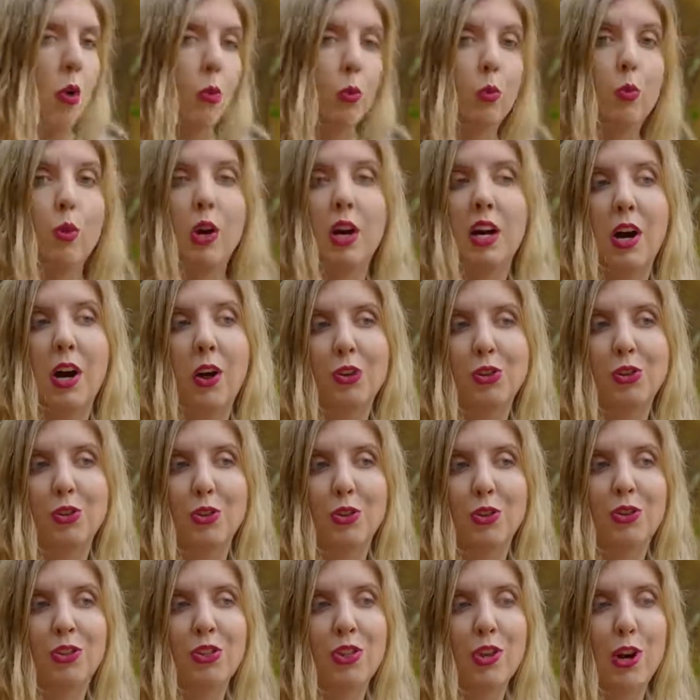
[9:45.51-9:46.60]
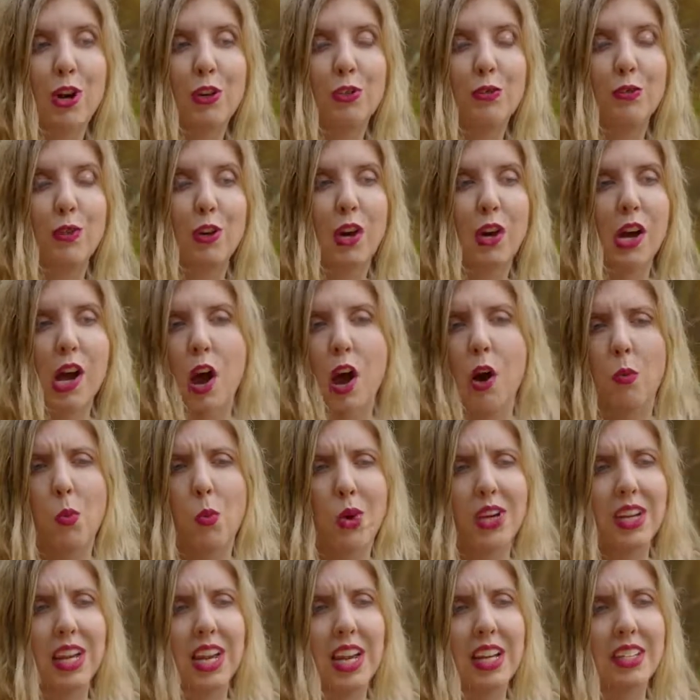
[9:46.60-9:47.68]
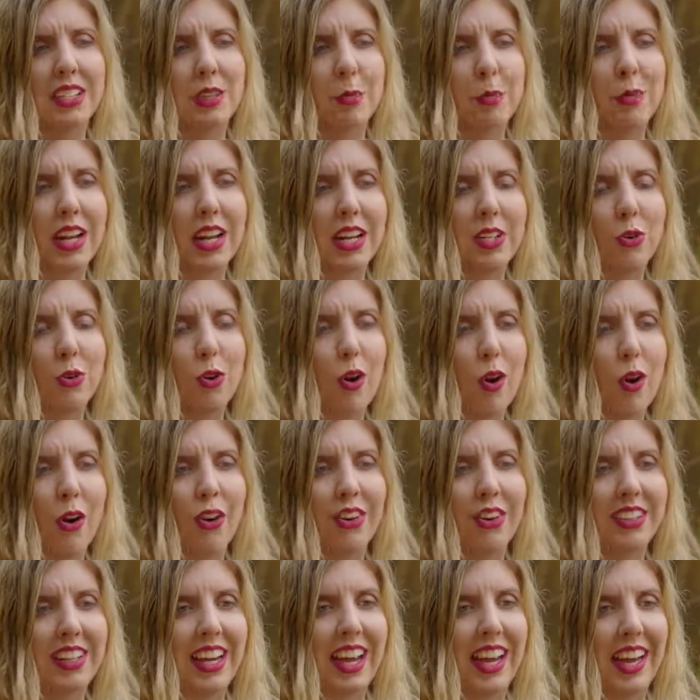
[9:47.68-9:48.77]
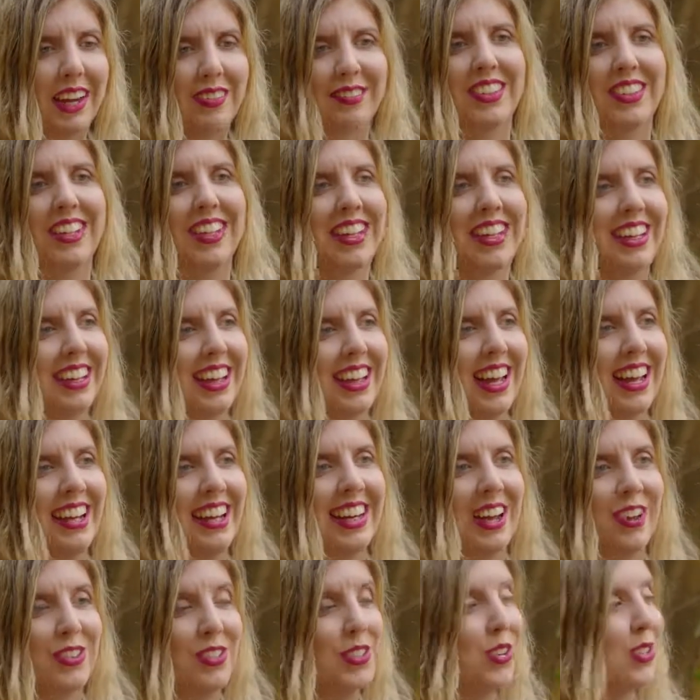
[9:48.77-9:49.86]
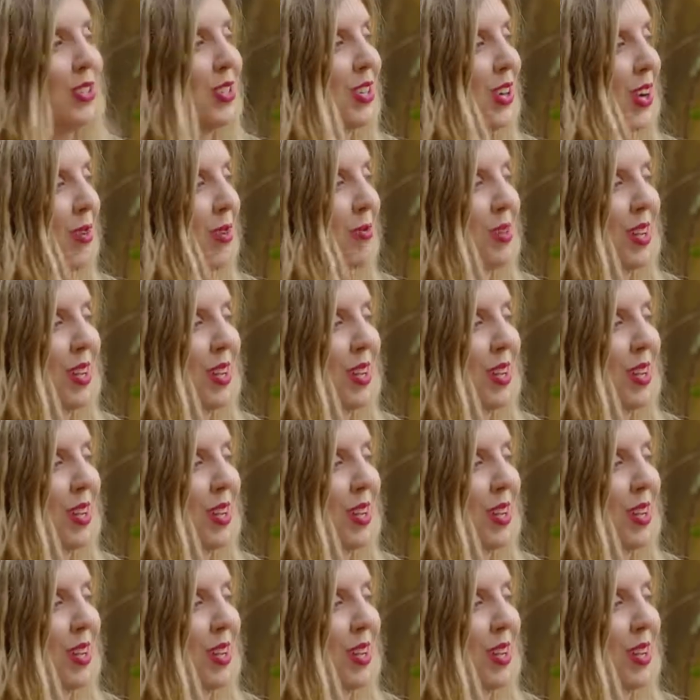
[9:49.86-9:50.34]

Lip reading: Also search for what is a play-to-earn game on YouTube.